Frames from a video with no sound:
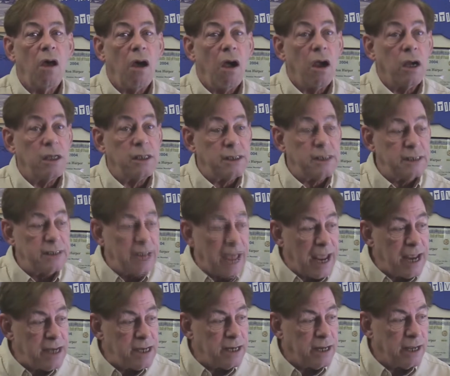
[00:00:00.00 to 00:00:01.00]
are
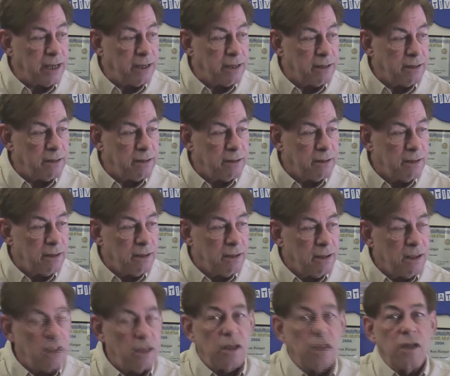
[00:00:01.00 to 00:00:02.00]
standing,
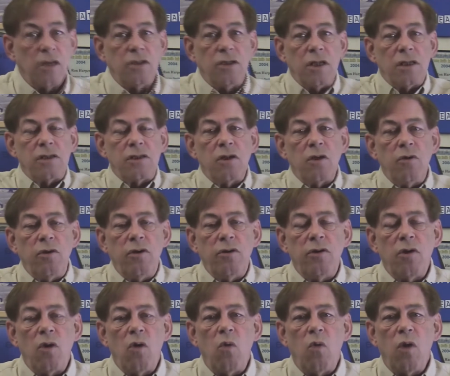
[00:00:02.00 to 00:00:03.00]
just so you
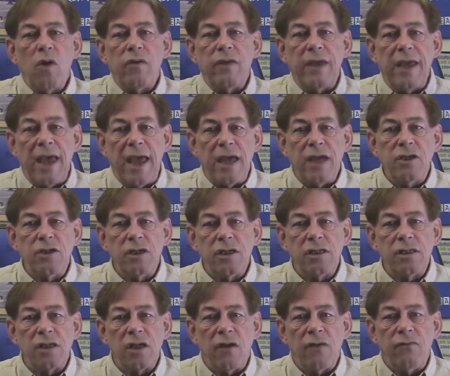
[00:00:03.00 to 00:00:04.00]
know where the
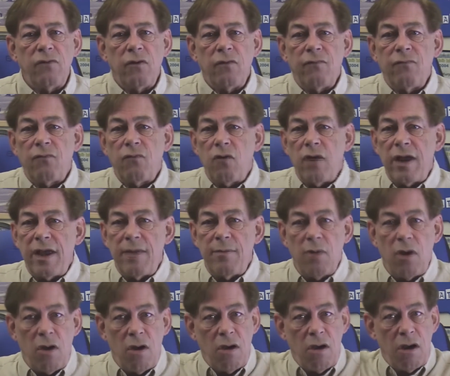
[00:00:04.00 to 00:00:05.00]
edges of your
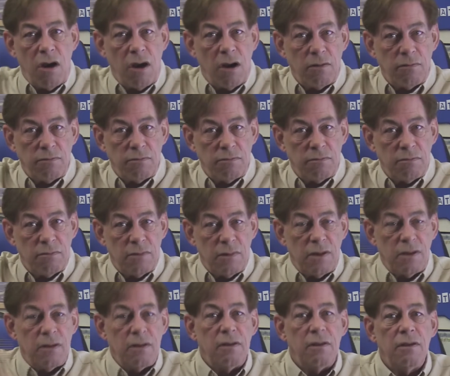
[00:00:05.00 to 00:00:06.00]
frame are,
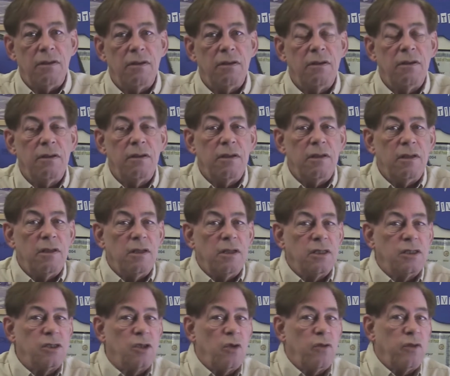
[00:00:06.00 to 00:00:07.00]

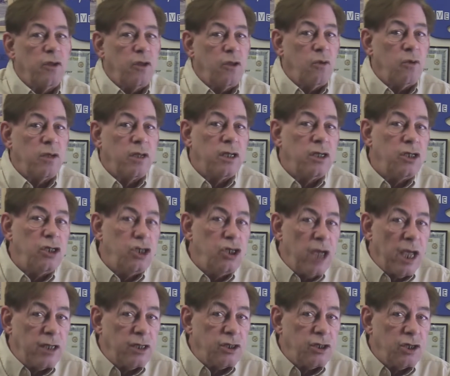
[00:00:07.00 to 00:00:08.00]
so that you can
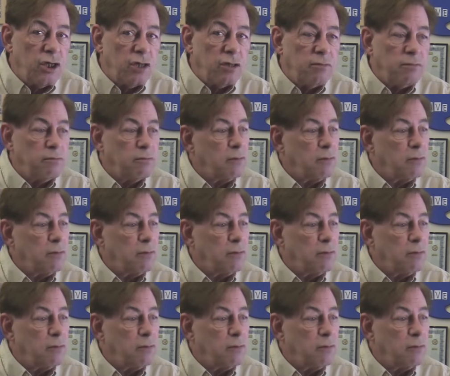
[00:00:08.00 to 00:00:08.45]
gesture